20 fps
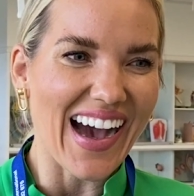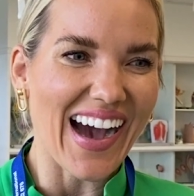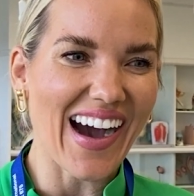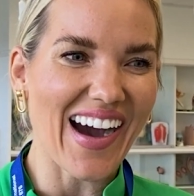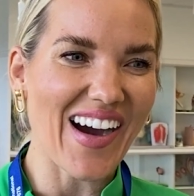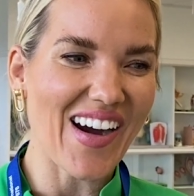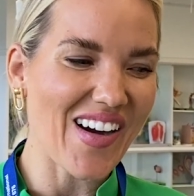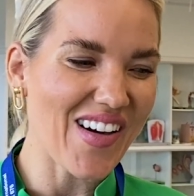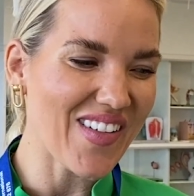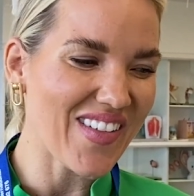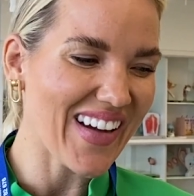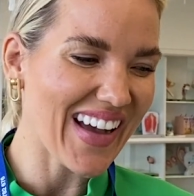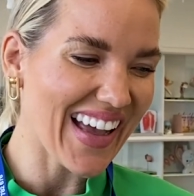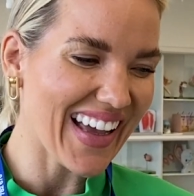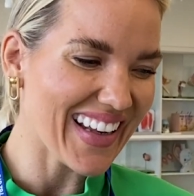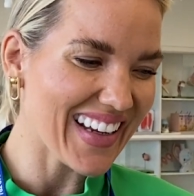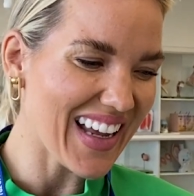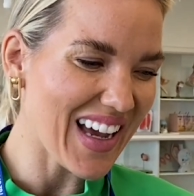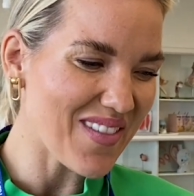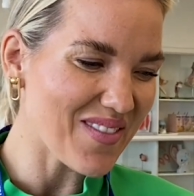
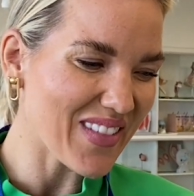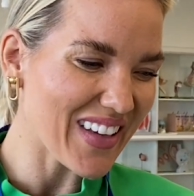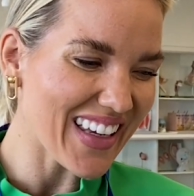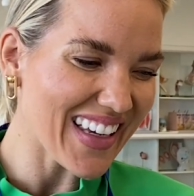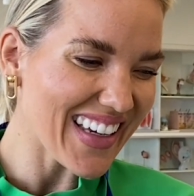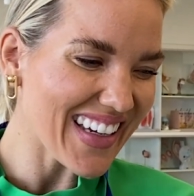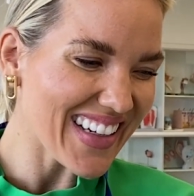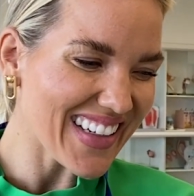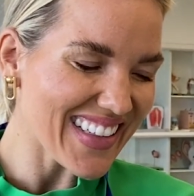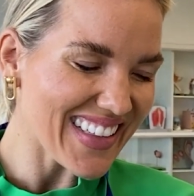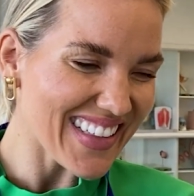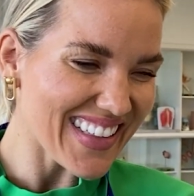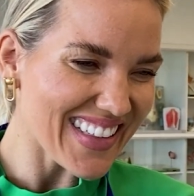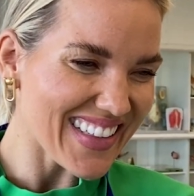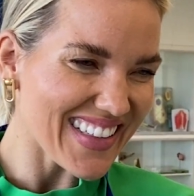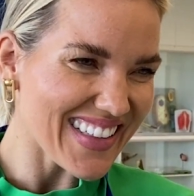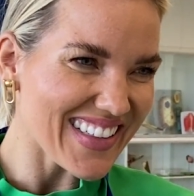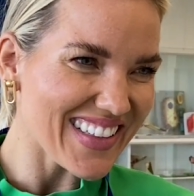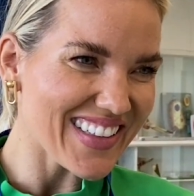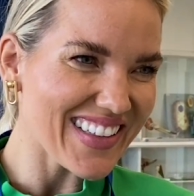And I'm
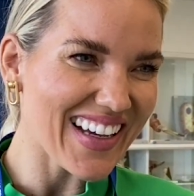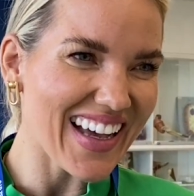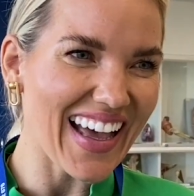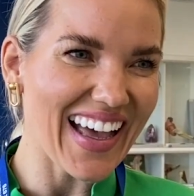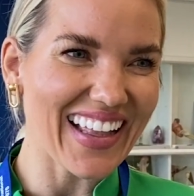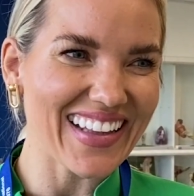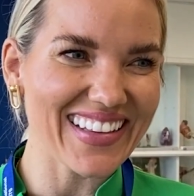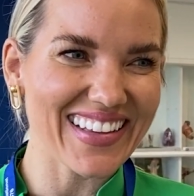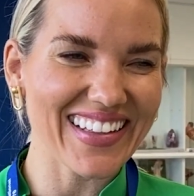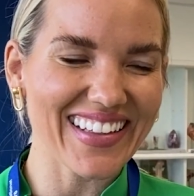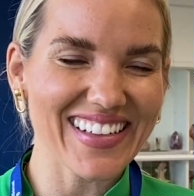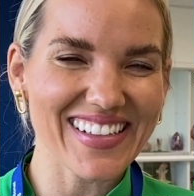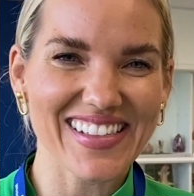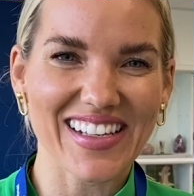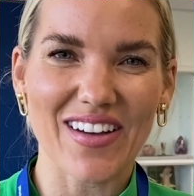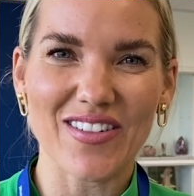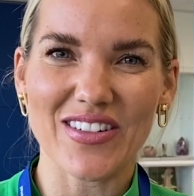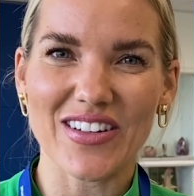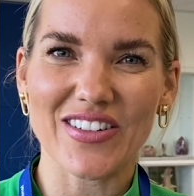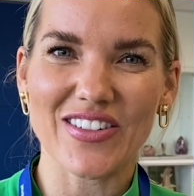here at the
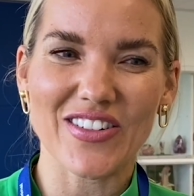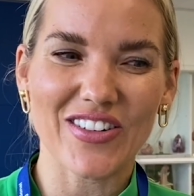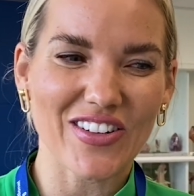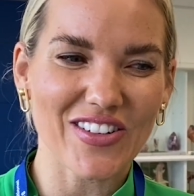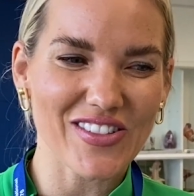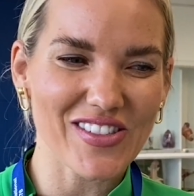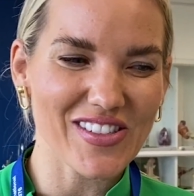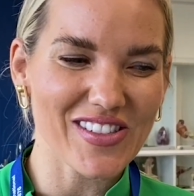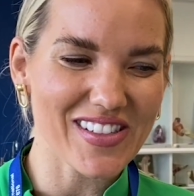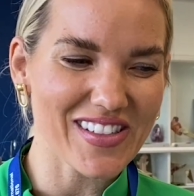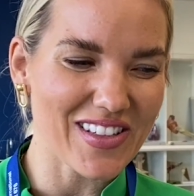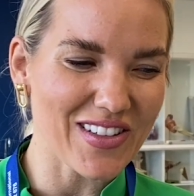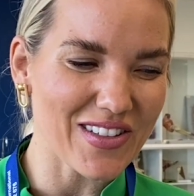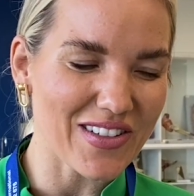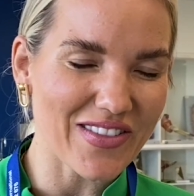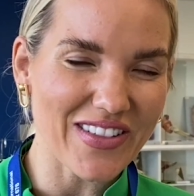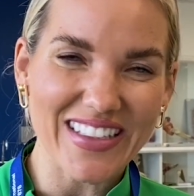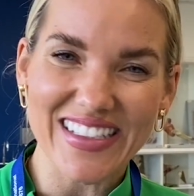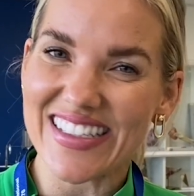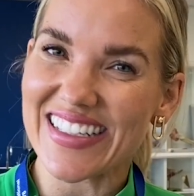Southern Cross
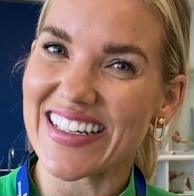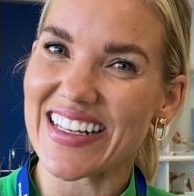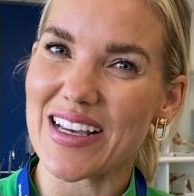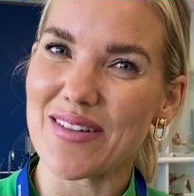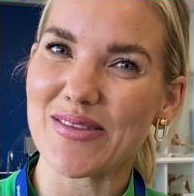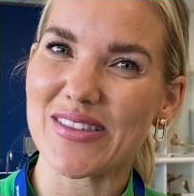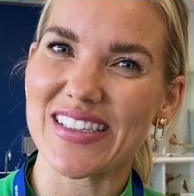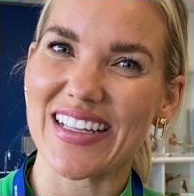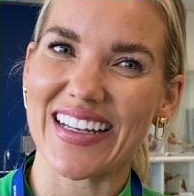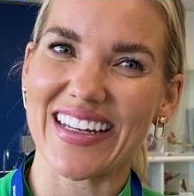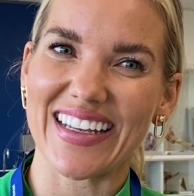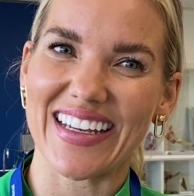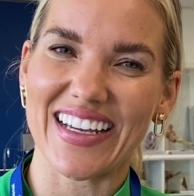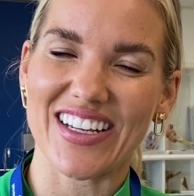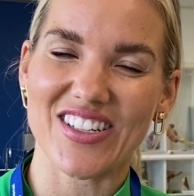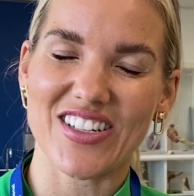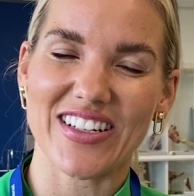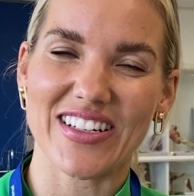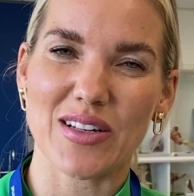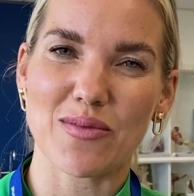University. I'm studying
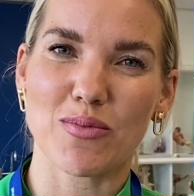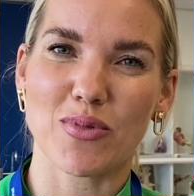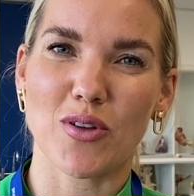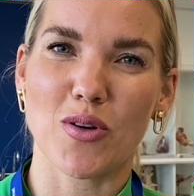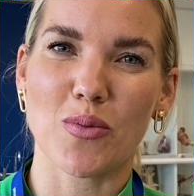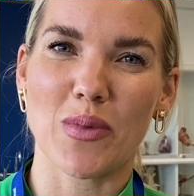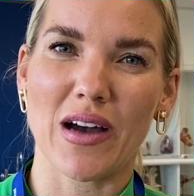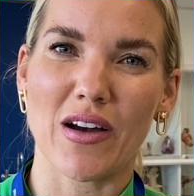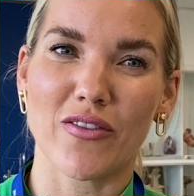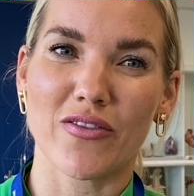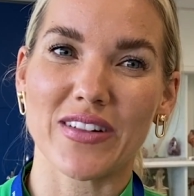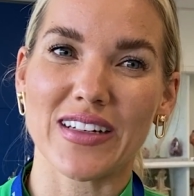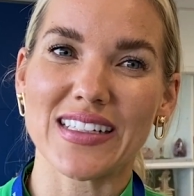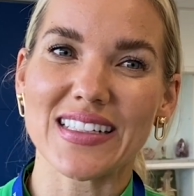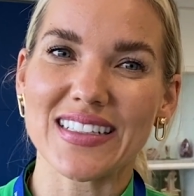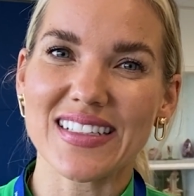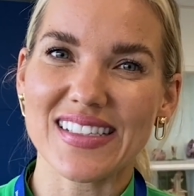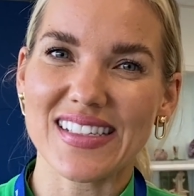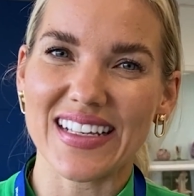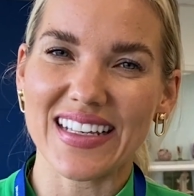actually Diploma of
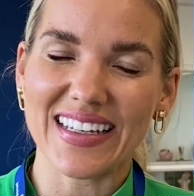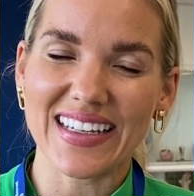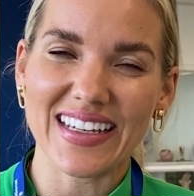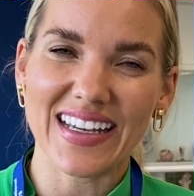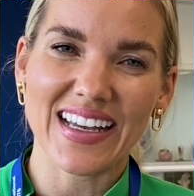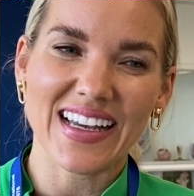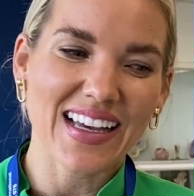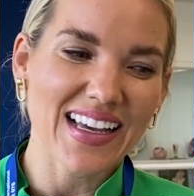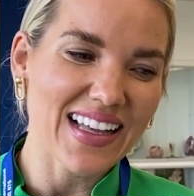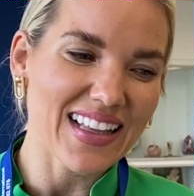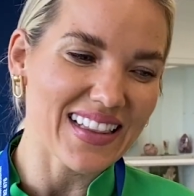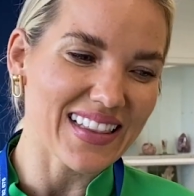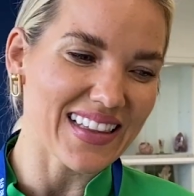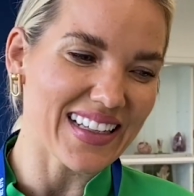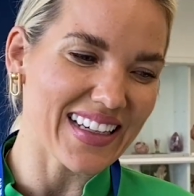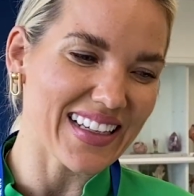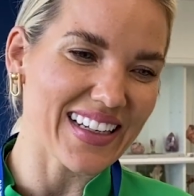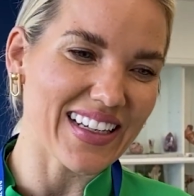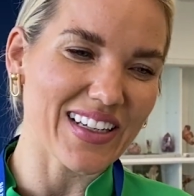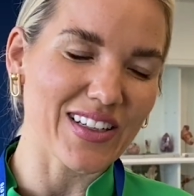Nursing,
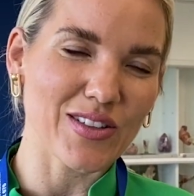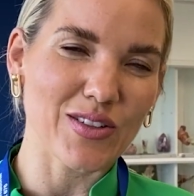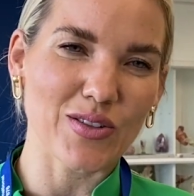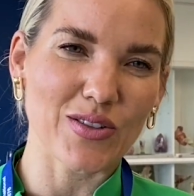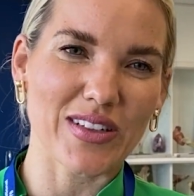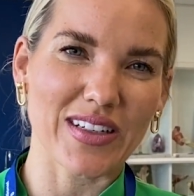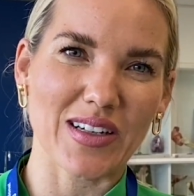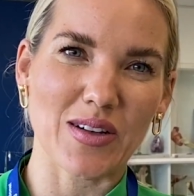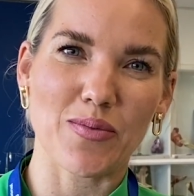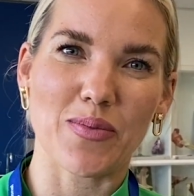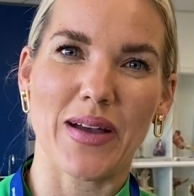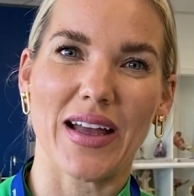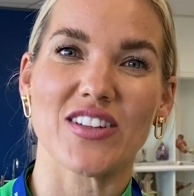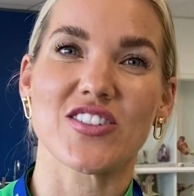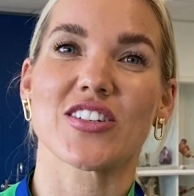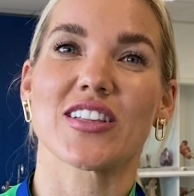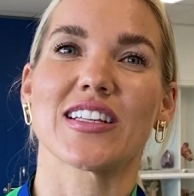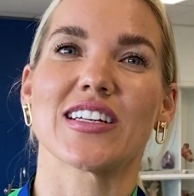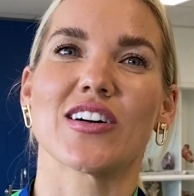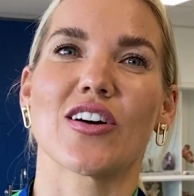leading to the
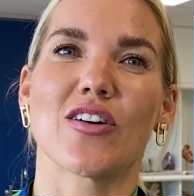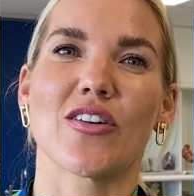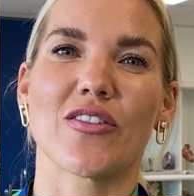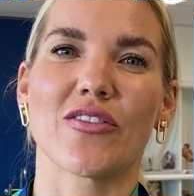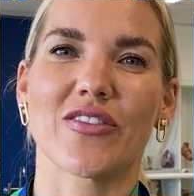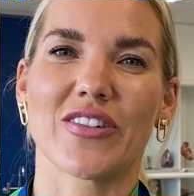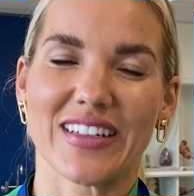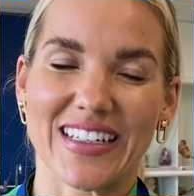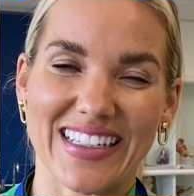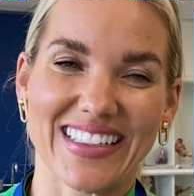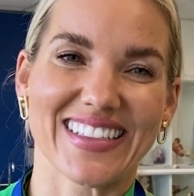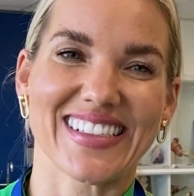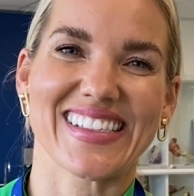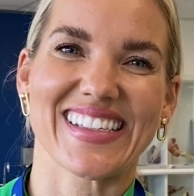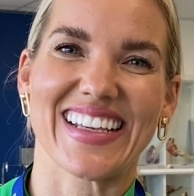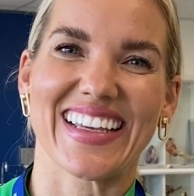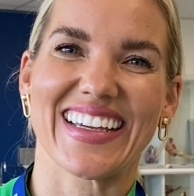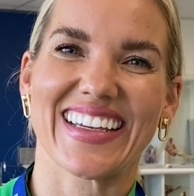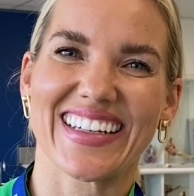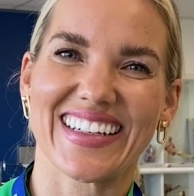Bachelor of
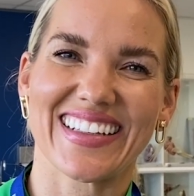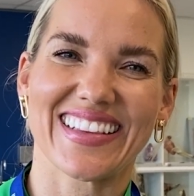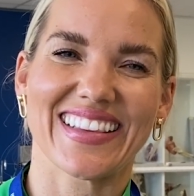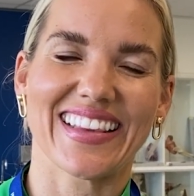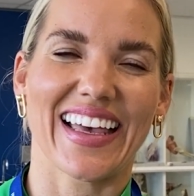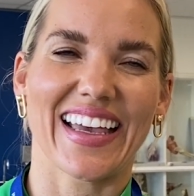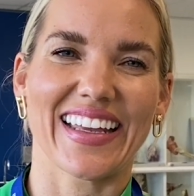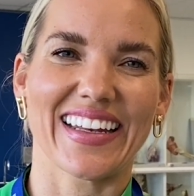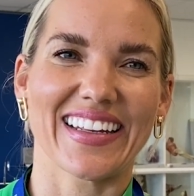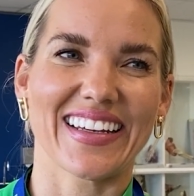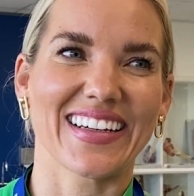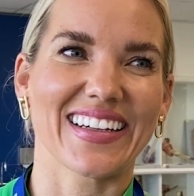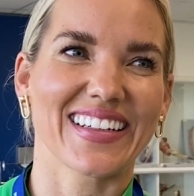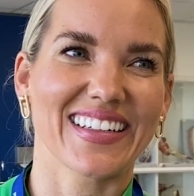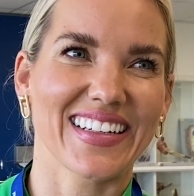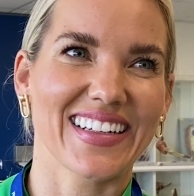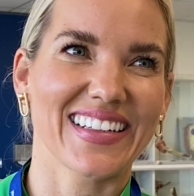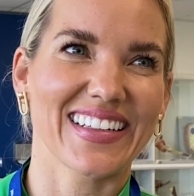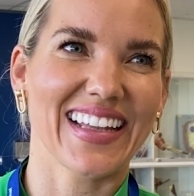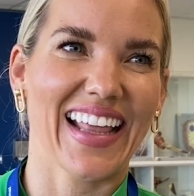Nursing later
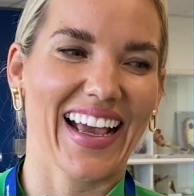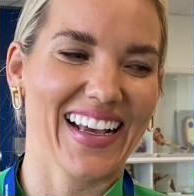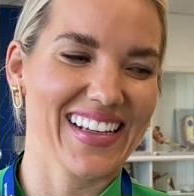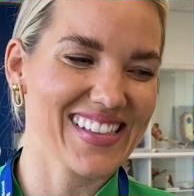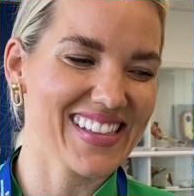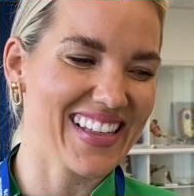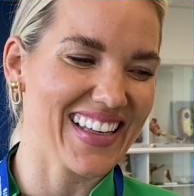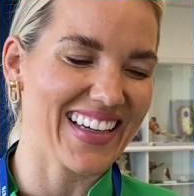next